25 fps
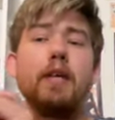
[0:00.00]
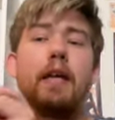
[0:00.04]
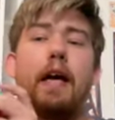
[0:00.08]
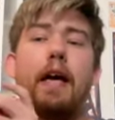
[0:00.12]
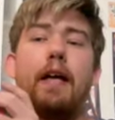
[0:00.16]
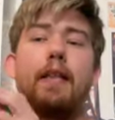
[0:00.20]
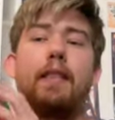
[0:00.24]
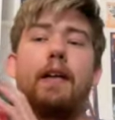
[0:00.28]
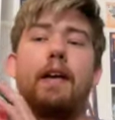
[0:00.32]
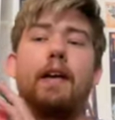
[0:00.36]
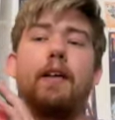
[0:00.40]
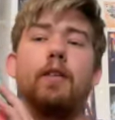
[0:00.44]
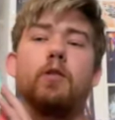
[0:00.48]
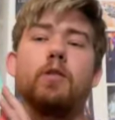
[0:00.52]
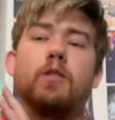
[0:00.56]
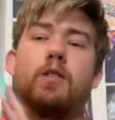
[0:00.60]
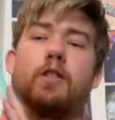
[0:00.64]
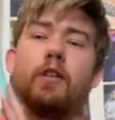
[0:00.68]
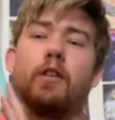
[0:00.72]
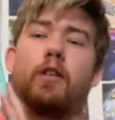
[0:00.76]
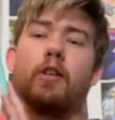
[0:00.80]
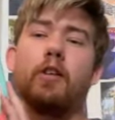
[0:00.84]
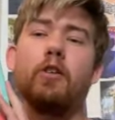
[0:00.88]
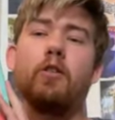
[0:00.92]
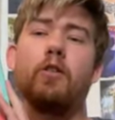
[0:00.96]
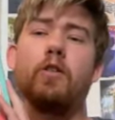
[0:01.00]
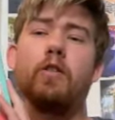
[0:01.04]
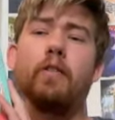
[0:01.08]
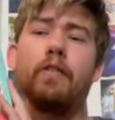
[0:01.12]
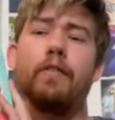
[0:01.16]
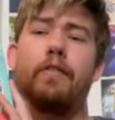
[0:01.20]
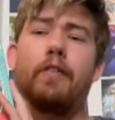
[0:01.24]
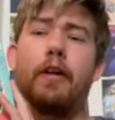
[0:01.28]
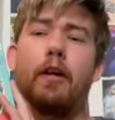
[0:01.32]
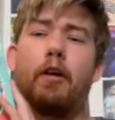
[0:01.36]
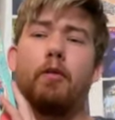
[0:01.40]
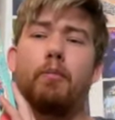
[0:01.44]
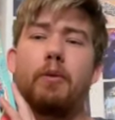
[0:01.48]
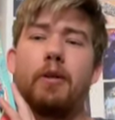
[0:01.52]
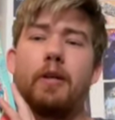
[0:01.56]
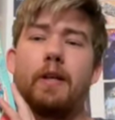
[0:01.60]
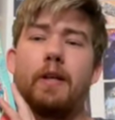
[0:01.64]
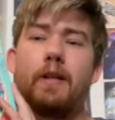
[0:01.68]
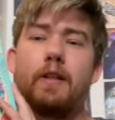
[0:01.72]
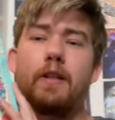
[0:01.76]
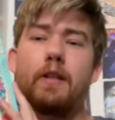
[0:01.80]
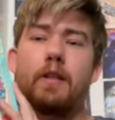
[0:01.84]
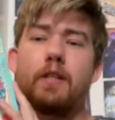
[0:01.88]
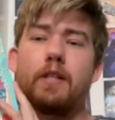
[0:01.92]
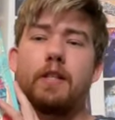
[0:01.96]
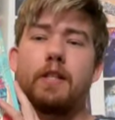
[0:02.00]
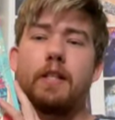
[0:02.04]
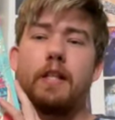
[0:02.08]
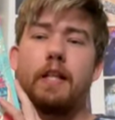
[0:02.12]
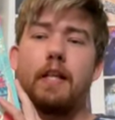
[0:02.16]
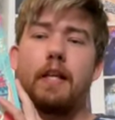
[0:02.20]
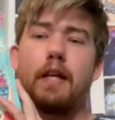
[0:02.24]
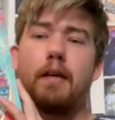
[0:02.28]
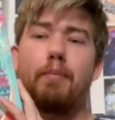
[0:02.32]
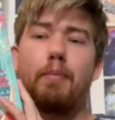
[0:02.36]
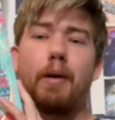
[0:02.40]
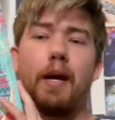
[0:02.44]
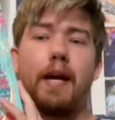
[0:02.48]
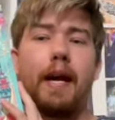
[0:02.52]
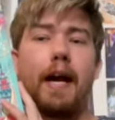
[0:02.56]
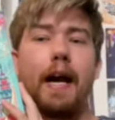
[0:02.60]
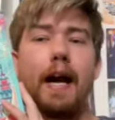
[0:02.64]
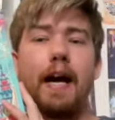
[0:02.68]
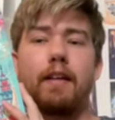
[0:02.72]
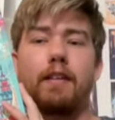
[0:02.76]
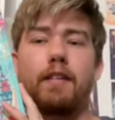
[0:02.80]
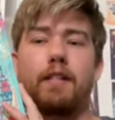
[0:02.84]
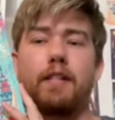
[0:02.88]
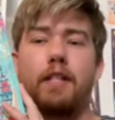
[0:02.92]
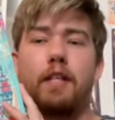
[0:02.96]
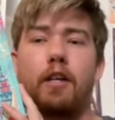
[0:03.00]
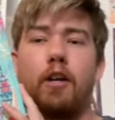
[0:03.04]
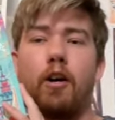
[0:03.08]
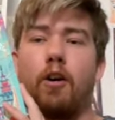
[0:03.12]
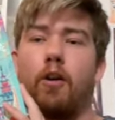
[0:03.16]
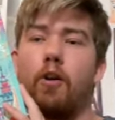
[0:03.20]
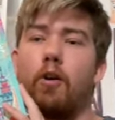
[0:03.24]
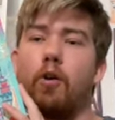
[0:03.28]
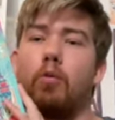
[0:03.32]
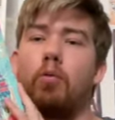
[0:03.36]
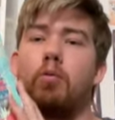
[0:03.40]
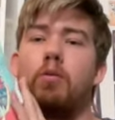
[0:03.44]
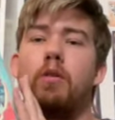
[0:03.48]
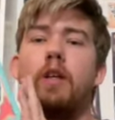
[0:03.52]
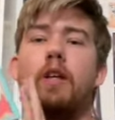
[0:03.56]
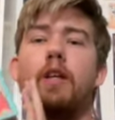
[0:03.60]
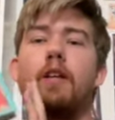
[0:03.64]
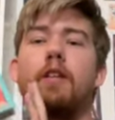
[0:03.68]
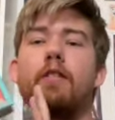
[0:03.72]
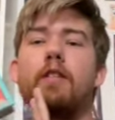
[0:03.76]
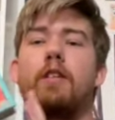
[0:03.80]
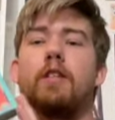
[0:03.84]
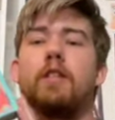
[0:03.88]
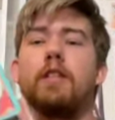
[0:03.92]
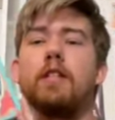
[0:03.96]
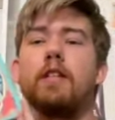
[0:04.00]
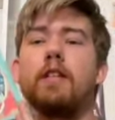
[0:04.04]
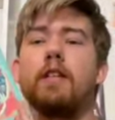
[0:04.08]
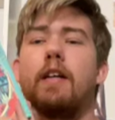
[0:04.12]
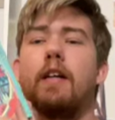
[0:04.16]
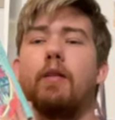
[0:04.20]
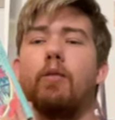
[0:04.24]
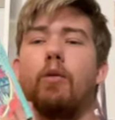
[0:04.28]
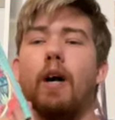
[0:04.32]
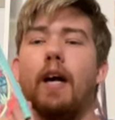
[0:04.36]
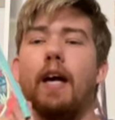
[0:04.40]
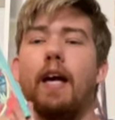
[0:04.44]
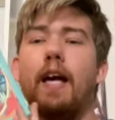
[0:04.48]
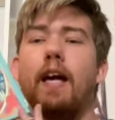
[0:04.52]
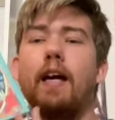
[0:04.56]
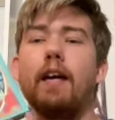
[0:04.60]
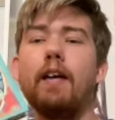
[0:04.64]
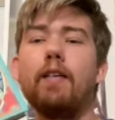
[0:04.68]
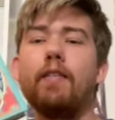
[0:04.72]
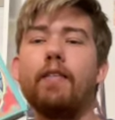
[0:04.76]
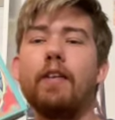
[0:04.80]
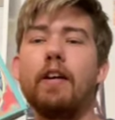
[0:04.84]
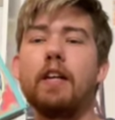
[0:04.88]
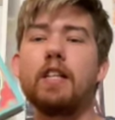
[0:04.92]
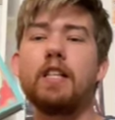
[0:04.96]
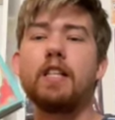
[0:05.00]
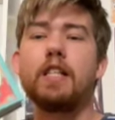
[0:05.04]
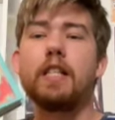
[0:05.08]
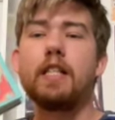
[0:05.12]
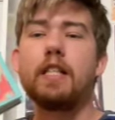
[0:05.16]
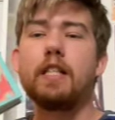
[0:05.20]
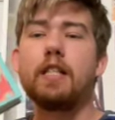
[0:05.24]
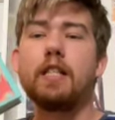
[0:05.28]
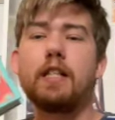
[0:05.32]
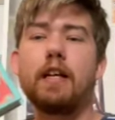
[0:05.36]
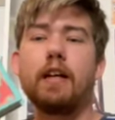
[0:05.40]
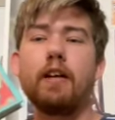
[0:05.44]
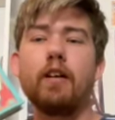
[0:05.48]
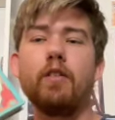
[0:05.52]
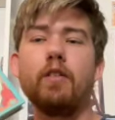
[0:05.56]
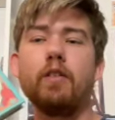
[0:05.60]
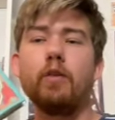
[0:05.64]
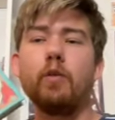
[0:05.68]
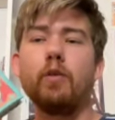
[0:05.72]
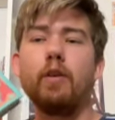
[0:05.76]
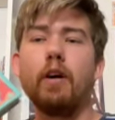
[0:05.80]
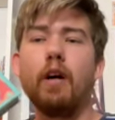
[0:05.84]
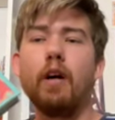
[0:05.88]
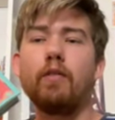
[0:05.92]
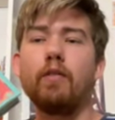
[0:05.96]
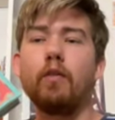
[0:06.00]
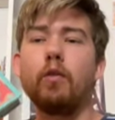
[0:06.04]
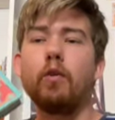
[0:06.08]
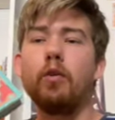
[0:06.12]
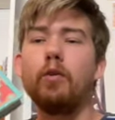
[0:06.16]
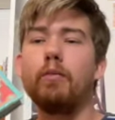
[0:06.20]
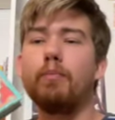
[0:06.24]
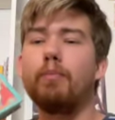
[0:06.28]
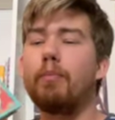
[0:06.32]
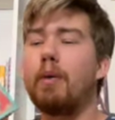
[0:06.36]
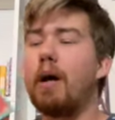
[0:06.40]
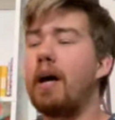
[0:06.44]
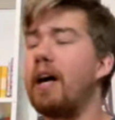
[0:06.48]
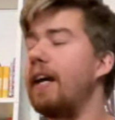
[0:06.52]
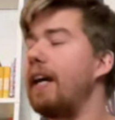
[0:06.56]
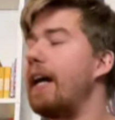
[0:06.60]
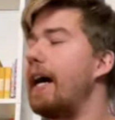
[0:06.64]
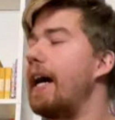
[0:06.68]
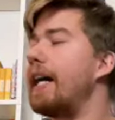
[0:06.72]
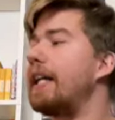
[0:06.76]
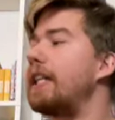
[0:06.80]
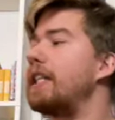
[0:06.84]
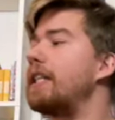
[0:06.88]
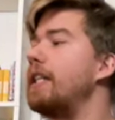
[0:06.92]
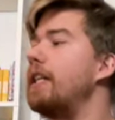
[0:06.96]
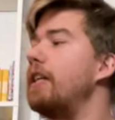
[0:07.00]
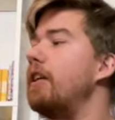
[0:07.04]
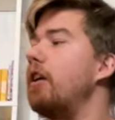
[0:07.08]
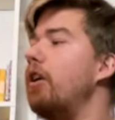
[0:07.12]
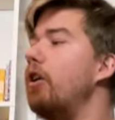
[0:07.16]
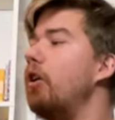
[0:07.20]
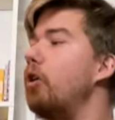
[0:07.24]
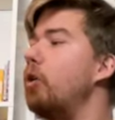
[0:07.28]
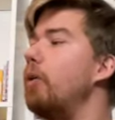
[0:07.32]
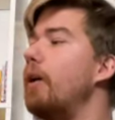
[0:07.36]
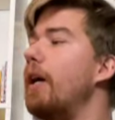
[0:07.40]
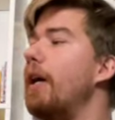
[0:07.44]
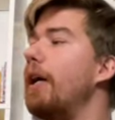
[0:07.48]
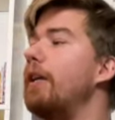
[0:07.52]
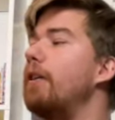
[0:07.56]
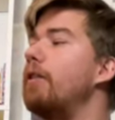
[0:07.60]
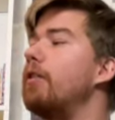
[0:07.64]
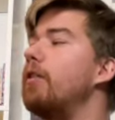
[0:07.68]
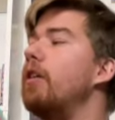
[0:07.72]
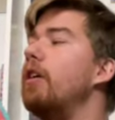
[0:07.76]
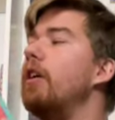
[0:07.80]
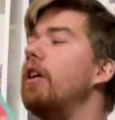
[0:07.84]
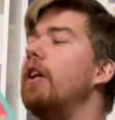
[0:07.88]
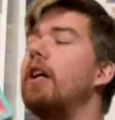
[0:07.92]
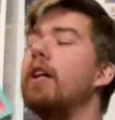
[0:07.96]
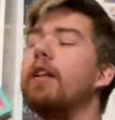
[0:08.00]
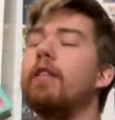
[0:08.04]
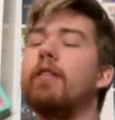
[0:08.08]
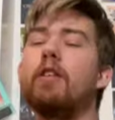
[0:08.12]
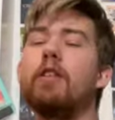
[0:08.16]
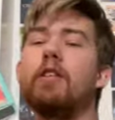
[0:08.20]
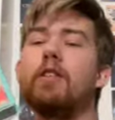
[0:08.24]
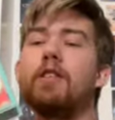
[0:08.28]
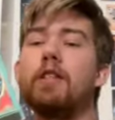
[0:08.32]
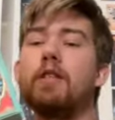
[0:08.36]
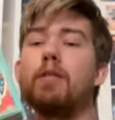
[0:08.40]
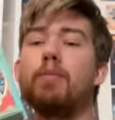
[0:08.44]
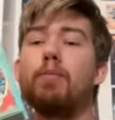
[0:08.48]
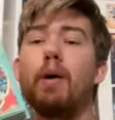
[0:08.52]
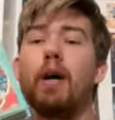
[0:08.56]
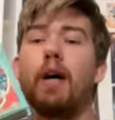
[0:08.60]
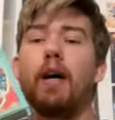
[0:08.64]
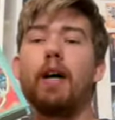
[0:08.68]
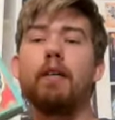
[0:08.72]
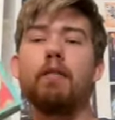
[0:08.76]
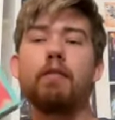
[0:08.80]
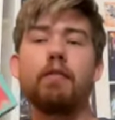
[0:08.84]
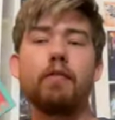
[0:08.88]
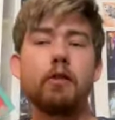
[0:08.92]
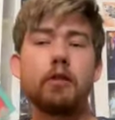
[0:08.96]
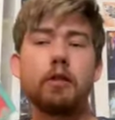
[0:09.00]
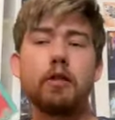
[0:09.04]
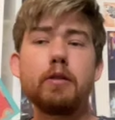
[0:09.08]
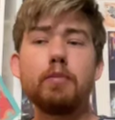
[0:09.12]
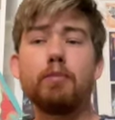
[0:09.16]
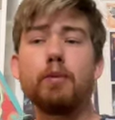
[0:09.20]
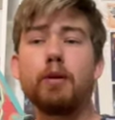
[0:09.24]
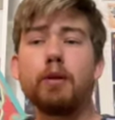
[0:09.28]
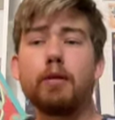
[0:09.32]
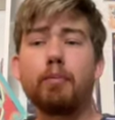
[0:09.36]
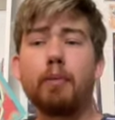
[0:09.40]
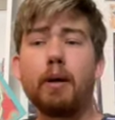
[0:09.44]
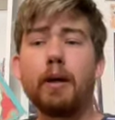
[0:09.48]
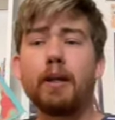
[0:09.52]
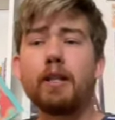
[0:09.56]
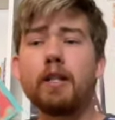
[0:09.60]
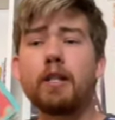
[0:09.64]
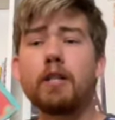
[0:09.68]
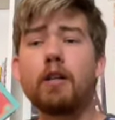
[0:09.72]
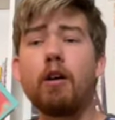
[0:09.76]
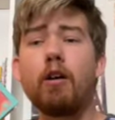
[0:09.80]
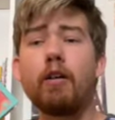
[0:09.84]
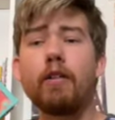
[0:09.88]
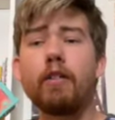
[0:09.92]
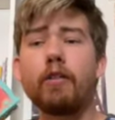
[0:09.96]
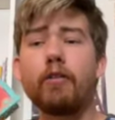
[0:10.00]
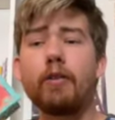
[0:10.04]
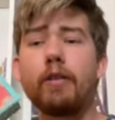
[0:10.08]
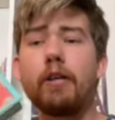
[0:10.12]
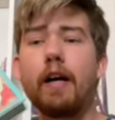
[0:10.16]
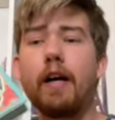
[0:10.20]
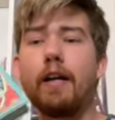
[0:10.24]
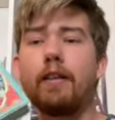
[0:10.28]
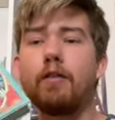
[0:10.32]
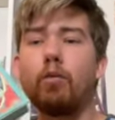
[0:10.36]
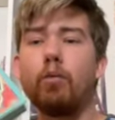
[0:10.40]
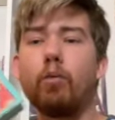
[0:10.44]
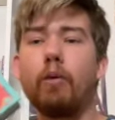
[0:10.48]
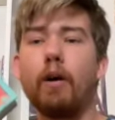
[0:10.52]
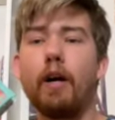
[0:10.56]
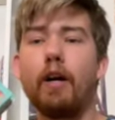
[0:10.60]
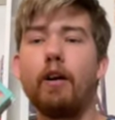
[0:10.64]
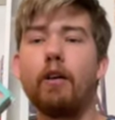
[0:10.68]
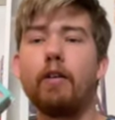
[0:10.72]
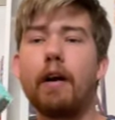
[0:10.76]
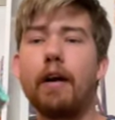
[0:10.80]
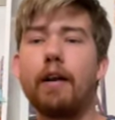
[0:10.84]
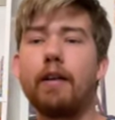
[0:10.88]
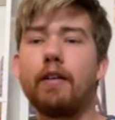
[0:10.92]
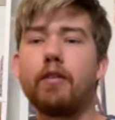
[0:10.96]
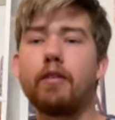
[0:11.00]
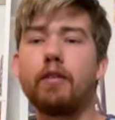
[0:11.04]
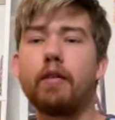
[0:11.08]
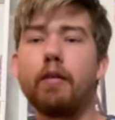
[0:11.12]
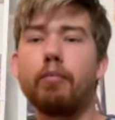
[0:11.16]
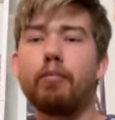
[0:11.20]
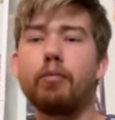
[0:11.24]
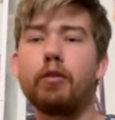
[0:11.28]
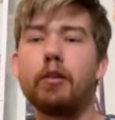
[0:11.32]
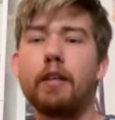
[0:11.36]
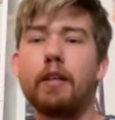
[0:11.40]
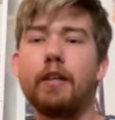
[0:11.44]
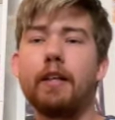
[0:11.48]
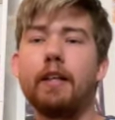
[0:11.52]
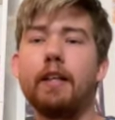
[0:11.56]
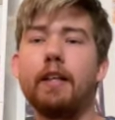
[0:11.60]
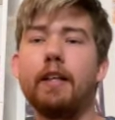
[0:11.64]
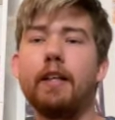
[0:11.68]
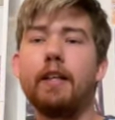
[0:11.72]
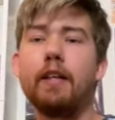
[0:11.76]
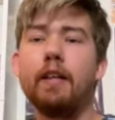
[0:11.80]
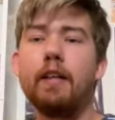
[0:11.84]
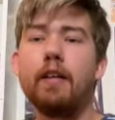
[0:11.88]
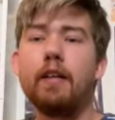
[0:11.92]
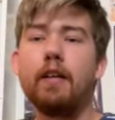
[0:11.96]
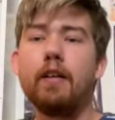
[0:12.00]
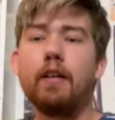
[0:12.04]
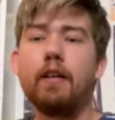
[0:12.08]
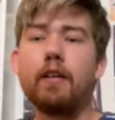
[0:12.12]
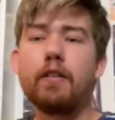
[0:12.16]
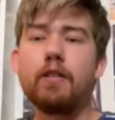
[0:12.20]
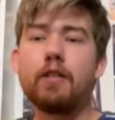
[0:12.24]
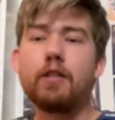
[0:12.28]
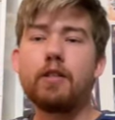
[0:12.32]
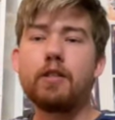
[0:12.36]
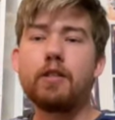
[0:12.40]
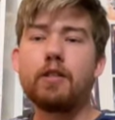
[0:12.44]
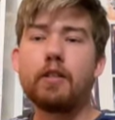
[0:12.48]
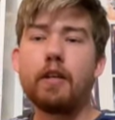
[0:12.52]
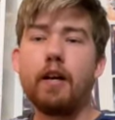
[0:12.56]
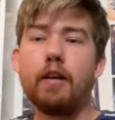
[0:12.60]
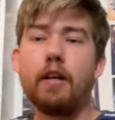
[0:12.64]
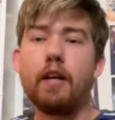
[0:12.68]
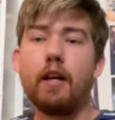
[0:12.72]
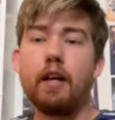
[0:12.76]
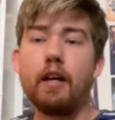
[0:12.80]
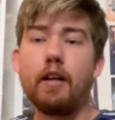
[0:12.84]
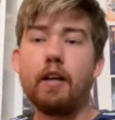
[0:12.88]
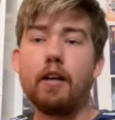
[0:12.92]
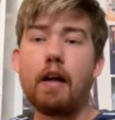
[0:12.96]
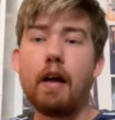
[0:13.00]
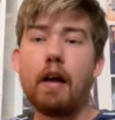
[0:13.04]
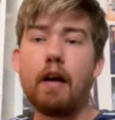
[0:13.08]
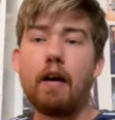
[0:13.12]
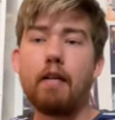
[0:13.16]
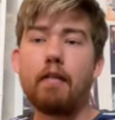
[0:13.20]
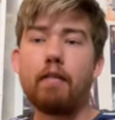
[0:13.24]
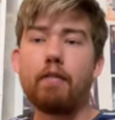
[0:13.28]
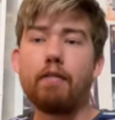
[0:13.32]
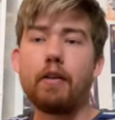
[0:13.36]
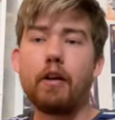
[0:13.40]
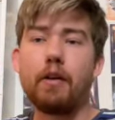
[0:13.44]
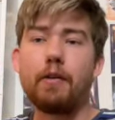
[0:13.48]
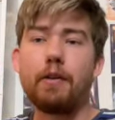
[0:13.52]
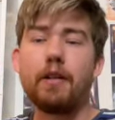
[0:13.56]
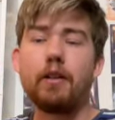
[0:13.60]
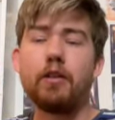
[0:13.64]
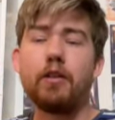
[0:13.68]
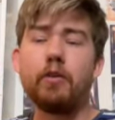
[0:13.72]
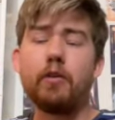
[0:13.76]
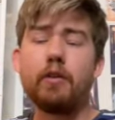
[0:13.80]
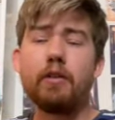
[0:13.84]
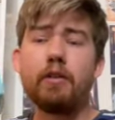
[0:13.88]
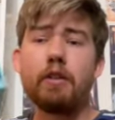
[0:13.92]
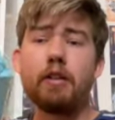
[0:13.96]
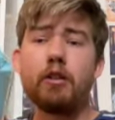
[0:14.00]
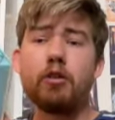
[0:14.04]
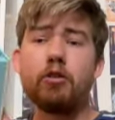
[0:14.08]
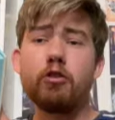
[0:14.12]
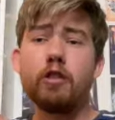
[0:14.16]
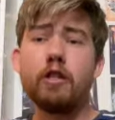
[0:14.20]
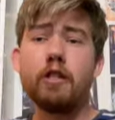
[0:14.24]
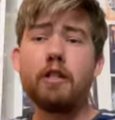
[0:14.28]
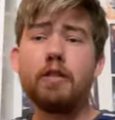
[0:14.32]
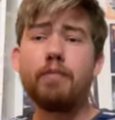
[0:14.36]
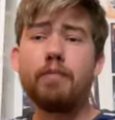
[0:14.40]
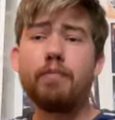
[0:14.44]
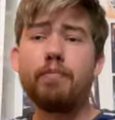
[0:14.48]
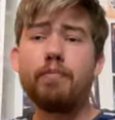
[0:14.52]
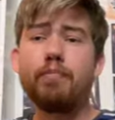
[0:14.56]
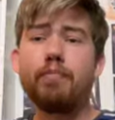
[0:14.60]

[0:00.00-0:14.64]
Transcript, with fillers: And that is The Girl Who Fell Beneath the Sea by Axie O. This is a YA fantasy standalone novel by Axie O and this is my first book by this author as well and it's a pretty stunning FairyLoot edition.